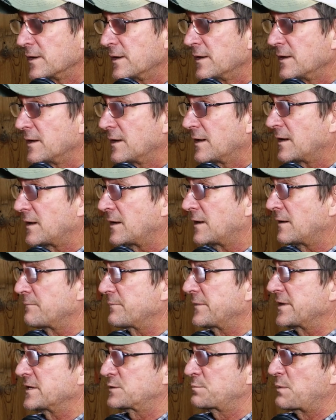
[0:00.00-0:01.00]
Yeah.
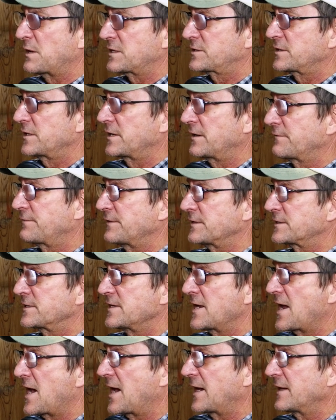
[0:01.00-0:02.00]
Um, especially if it's
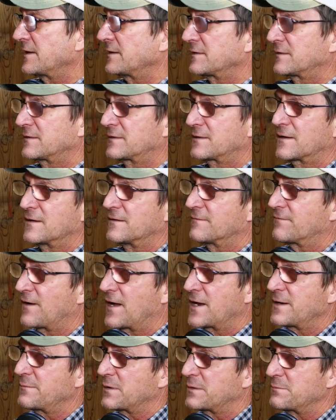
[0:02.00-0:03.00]
not
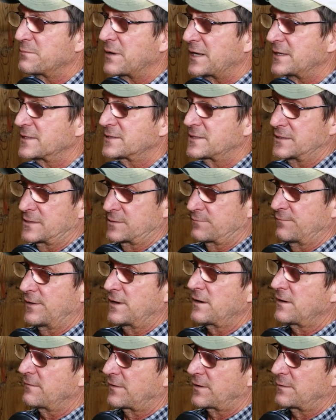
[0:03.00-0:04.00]
confinement based, it's
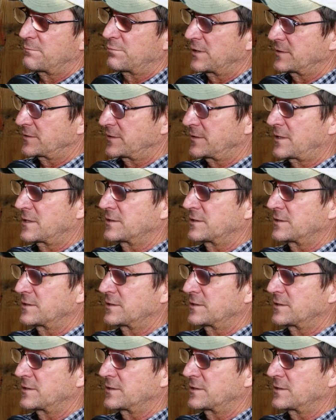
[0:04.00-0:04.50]
very, very pleasant